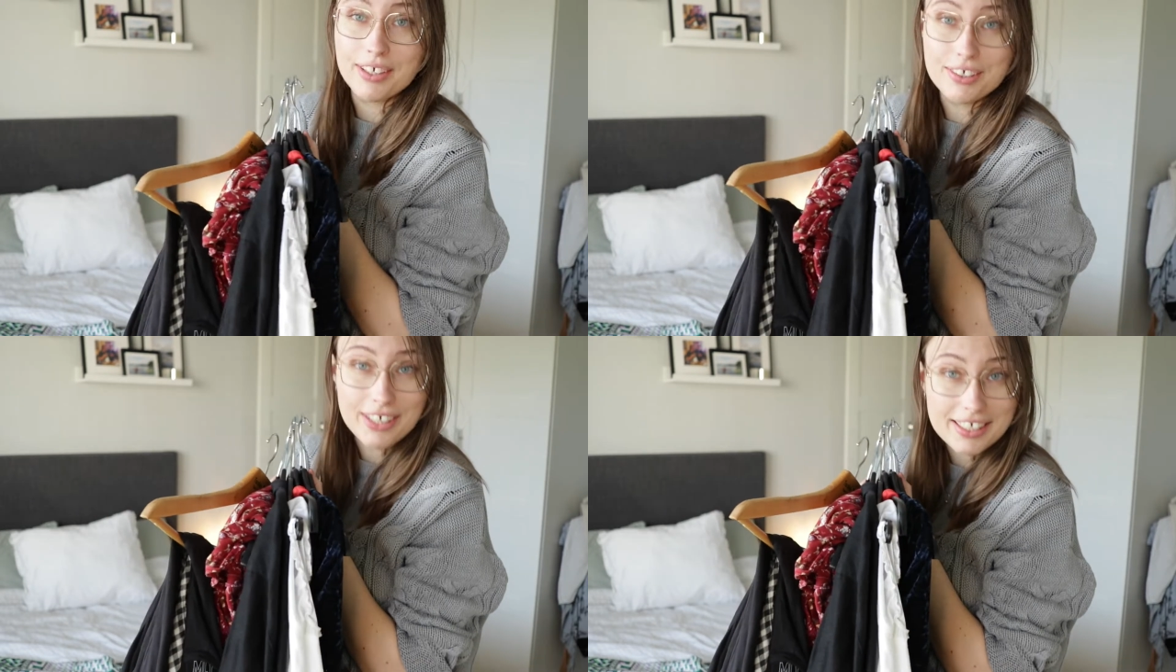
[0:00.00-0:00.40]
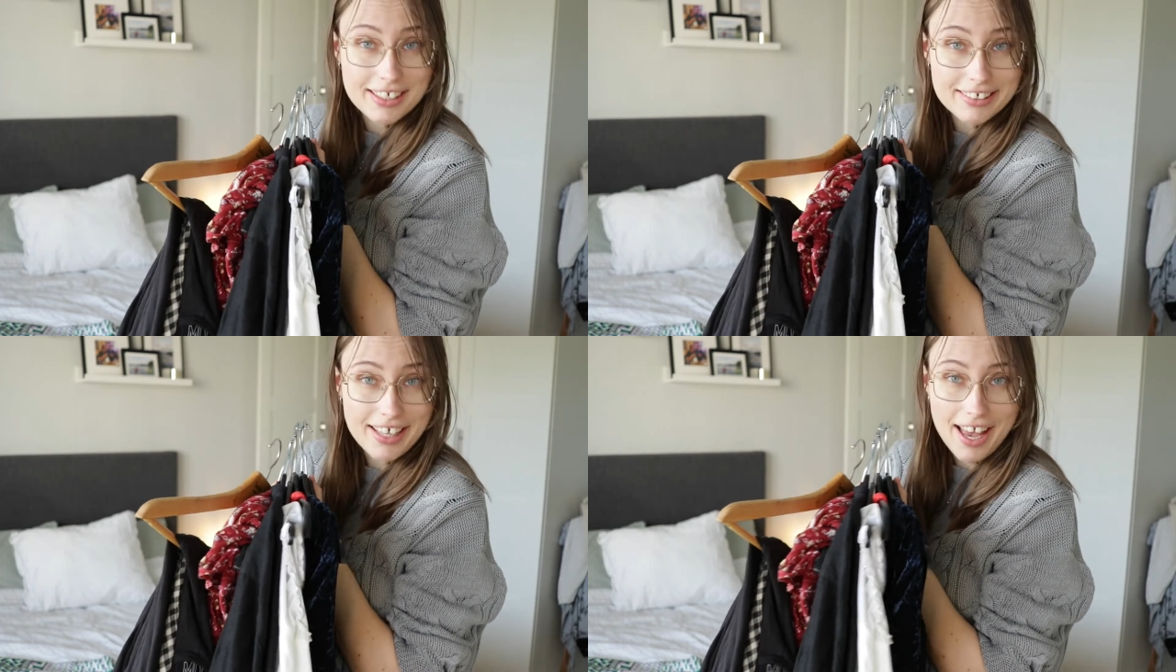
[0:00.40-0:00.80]

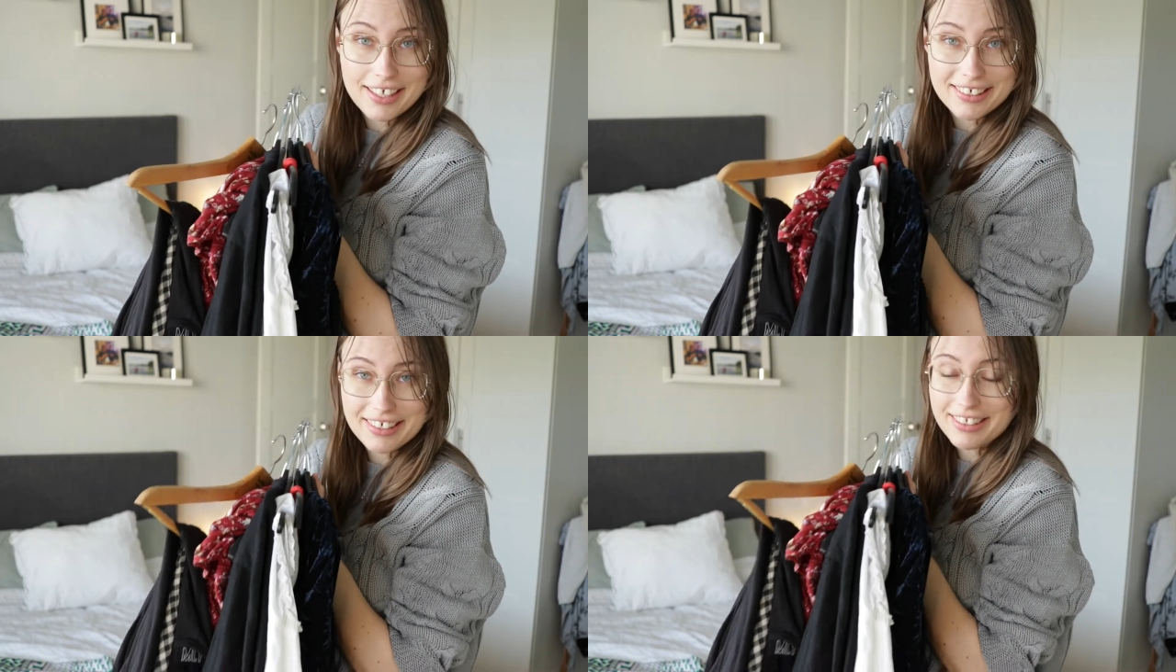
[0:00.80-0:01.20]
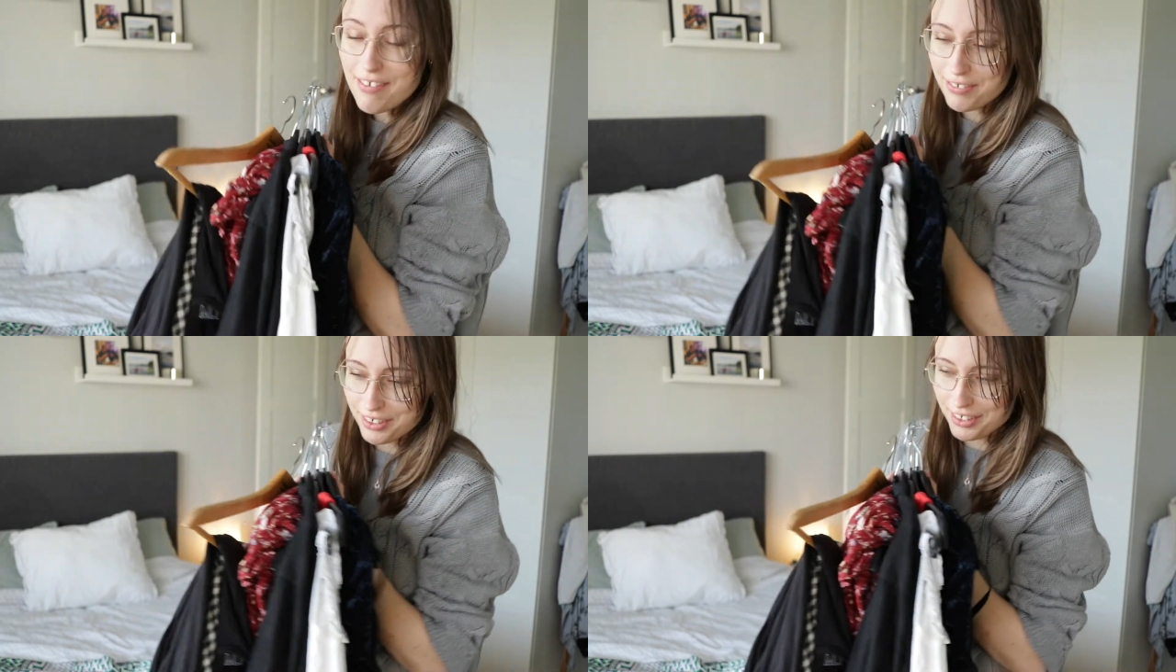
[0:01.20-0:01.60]
dresses has
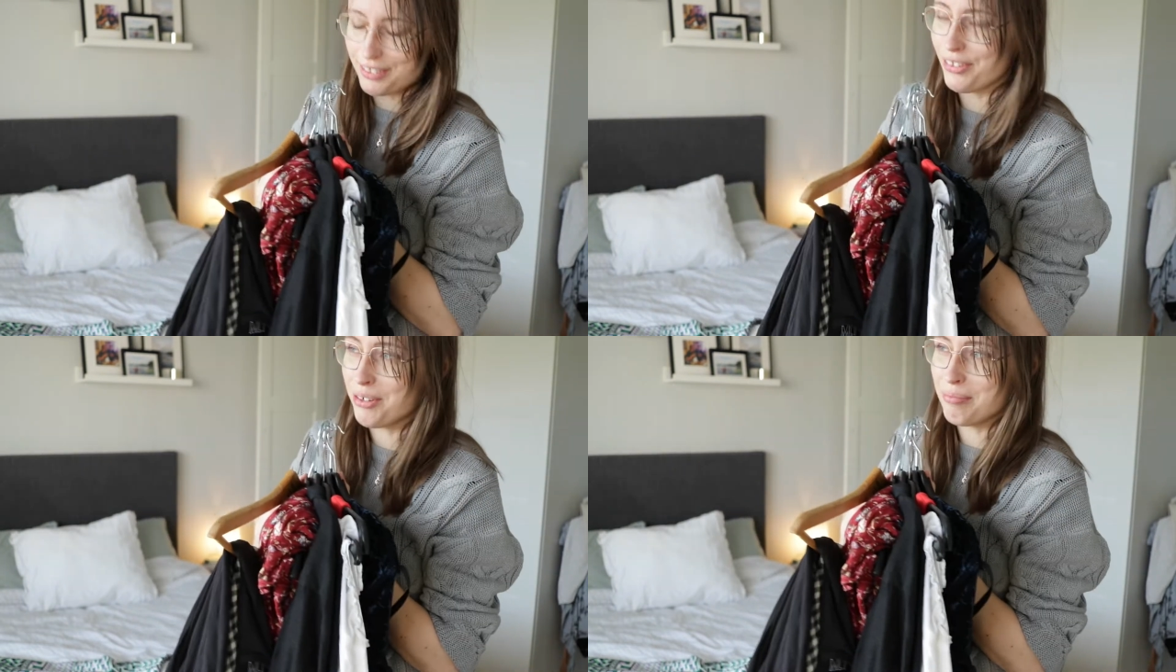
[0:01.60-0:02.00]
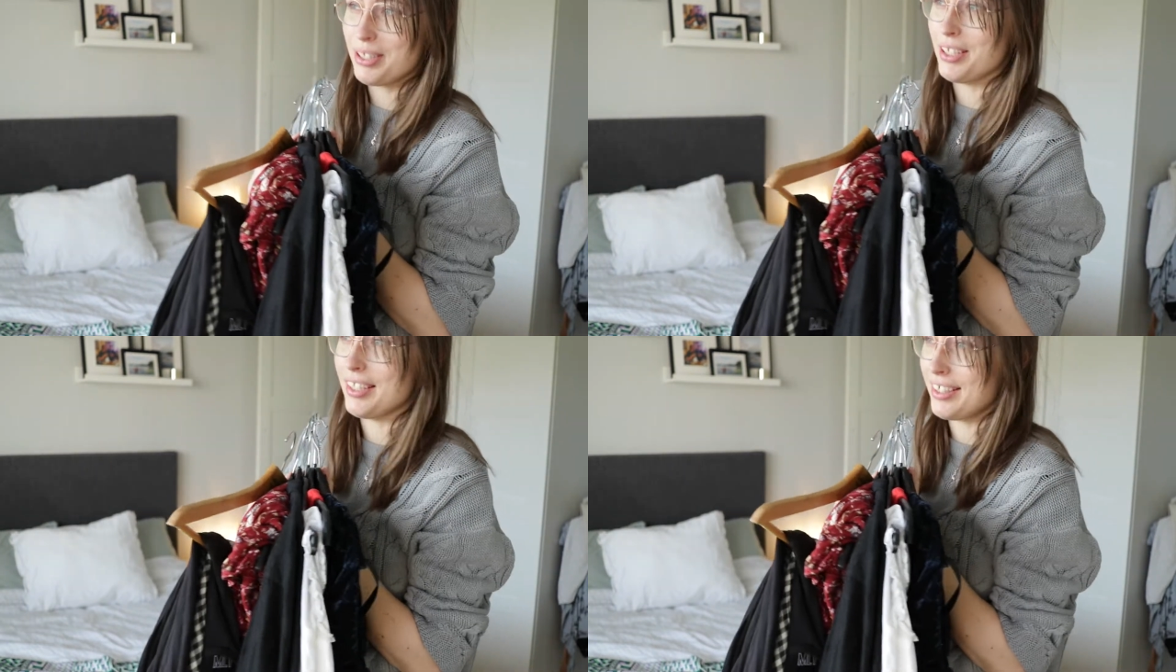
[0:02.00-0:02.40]
definitely grown
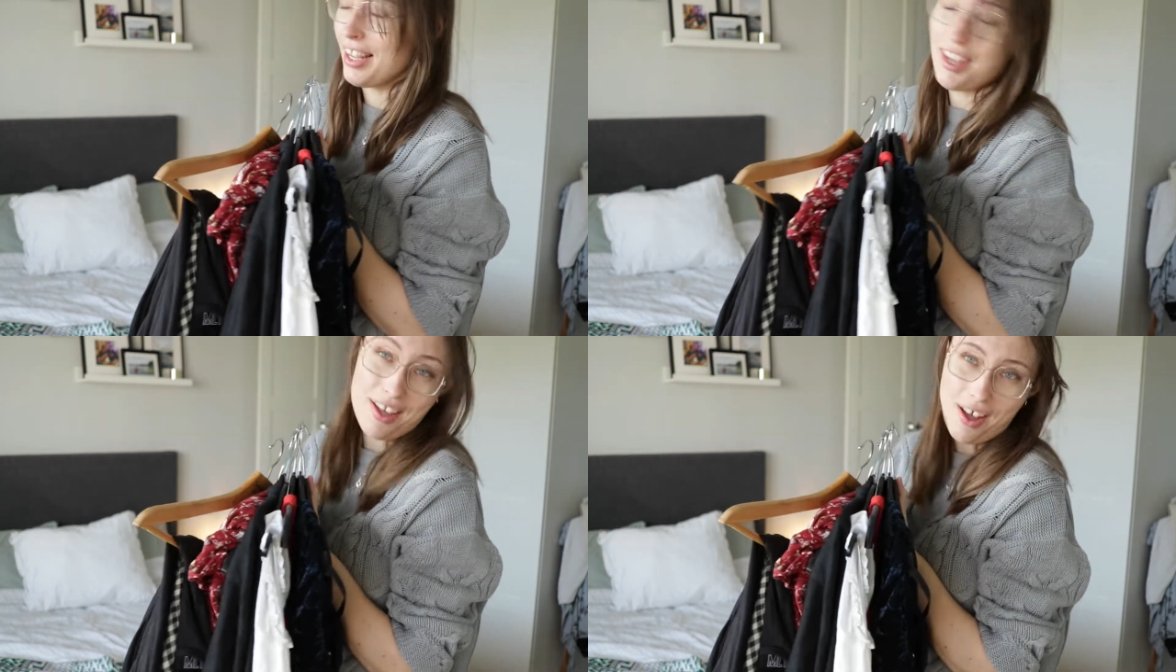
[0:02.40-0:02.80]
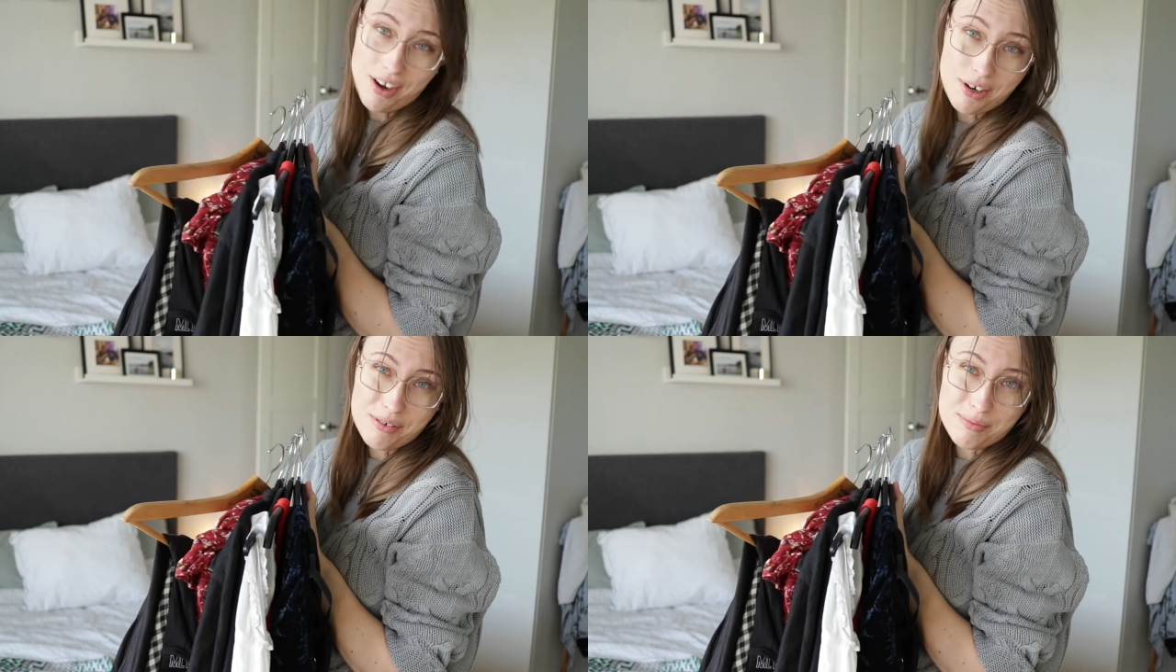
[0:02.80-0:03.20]
because
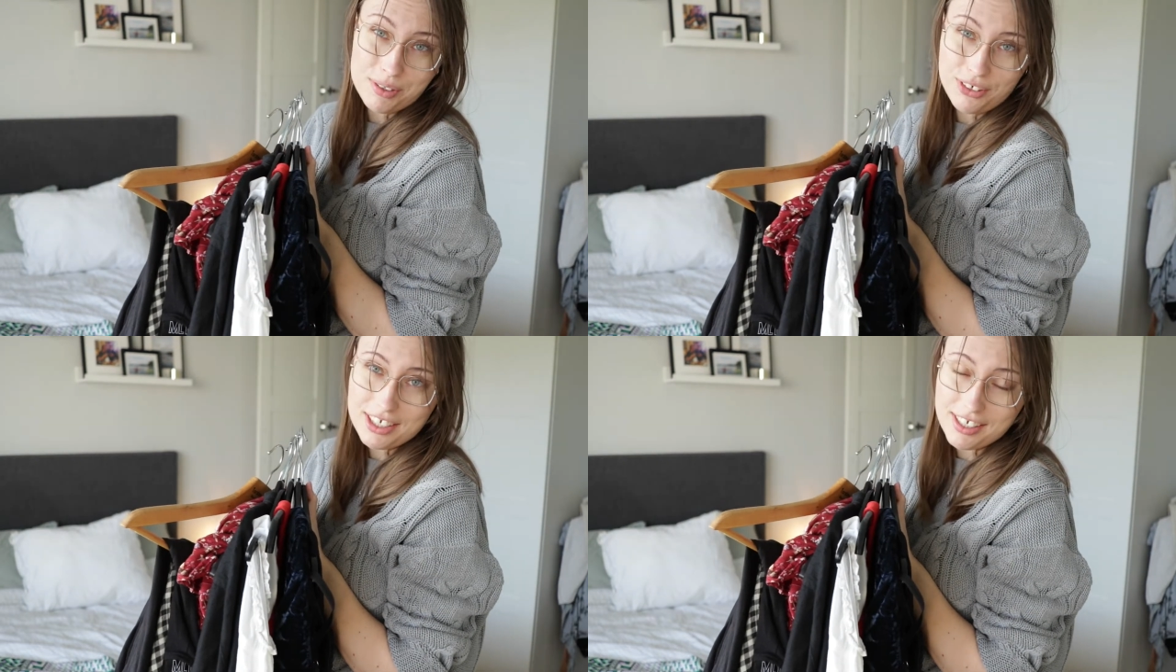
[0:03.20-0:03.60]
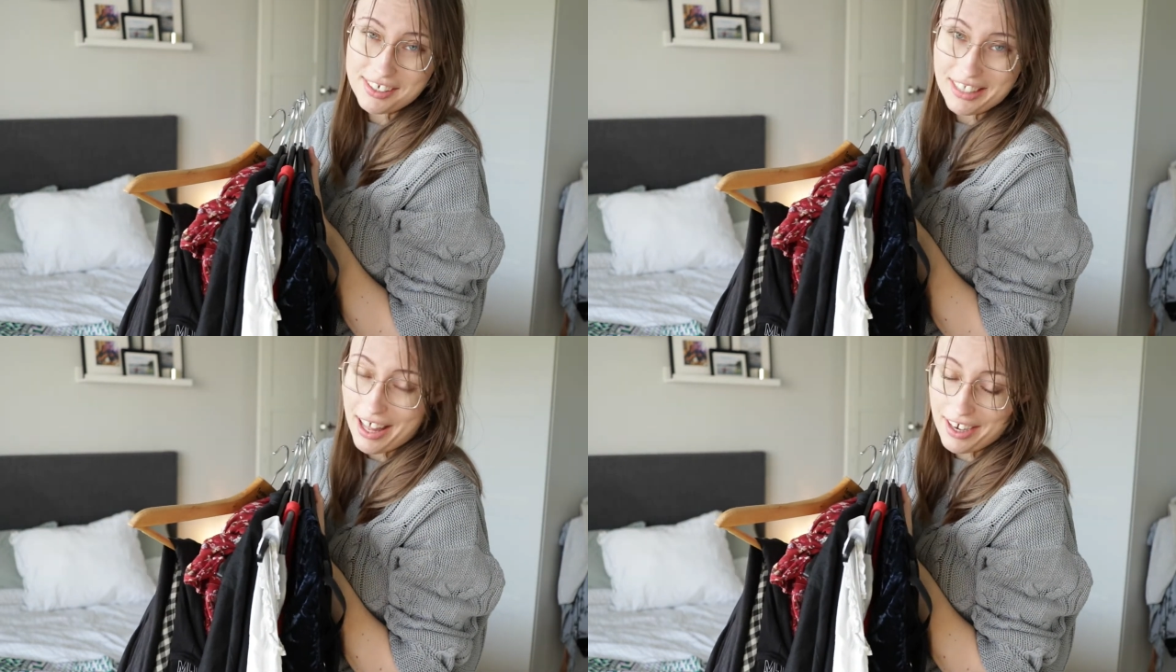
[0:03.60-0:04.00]
I own more
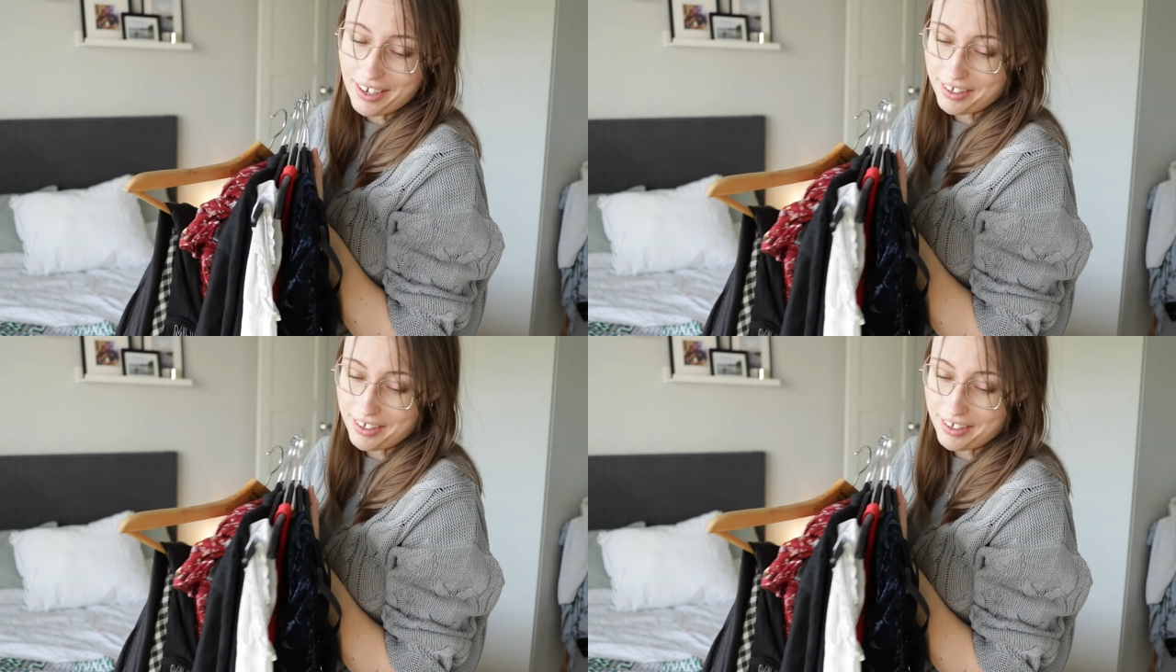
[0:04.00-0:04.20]
dresses than I